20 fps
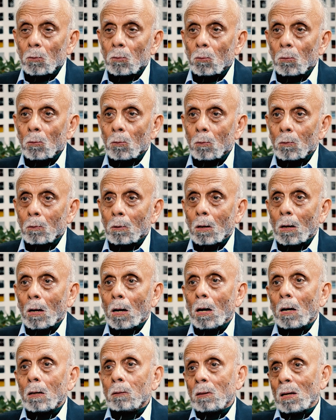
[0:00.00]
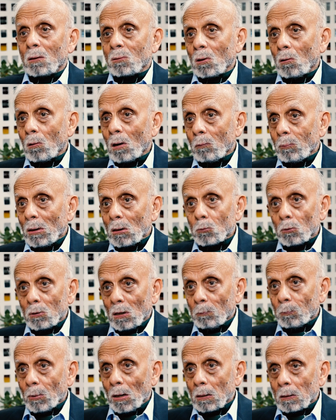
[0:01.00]
So that's how I went to
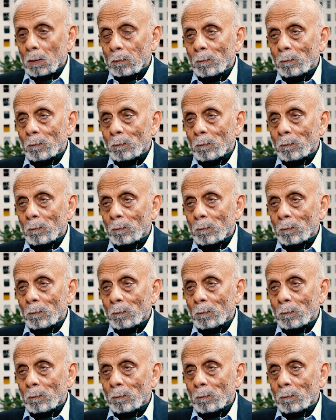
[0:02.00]
Nepal.